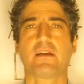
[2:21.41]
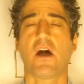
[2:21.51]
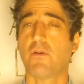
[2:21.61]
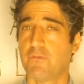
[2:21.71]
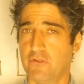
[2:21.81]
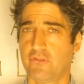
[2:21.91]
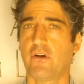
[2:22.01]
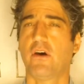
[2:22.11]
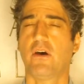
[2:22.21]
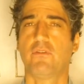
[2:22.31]
conference
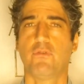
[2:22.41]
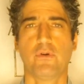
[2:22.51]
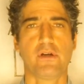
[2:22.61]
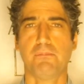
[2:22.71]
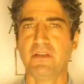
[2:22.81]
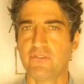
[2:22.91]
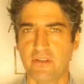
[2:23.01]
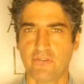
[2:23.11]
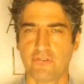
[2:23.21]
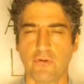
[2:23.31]
call for your
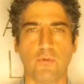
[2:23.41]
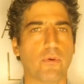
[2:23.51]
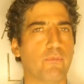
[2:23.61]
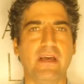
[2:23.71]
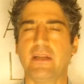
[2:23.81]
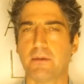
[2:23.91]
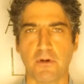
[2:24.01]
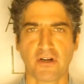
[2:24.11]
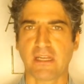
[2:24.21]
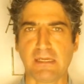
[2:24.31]
business or read in a
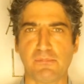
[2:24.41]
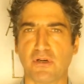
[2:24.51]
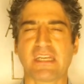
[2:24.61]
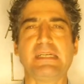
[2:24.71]
marketing book.